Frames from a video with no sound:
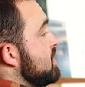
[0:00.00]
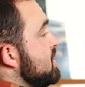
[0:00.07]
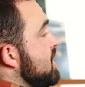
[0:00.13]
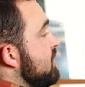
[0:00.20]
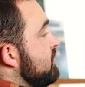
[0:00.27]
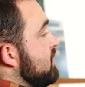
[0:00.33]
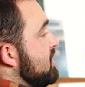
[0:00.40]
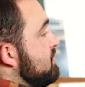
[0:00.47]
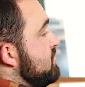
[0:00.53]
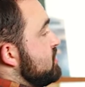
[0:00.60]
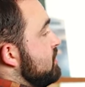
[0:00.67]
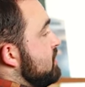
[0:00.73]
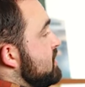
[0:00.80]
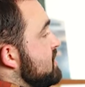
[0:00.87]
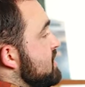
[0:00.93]
covering the
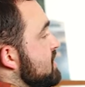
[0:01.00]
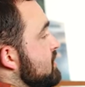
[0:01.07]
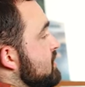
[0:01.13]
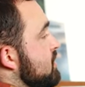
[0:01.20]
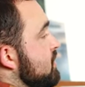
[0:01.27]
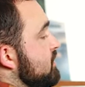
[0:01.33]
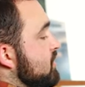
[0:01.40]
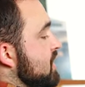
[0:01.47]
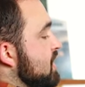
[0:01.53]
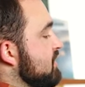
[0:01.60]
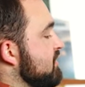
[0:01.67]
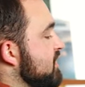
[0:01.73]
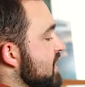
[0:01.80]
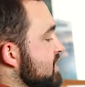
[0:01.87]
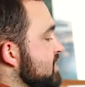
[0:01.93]
majority of your
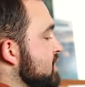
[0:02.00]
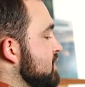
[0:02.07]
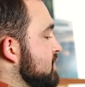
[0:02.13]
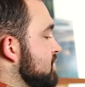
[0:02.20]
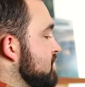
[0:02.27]
lower face.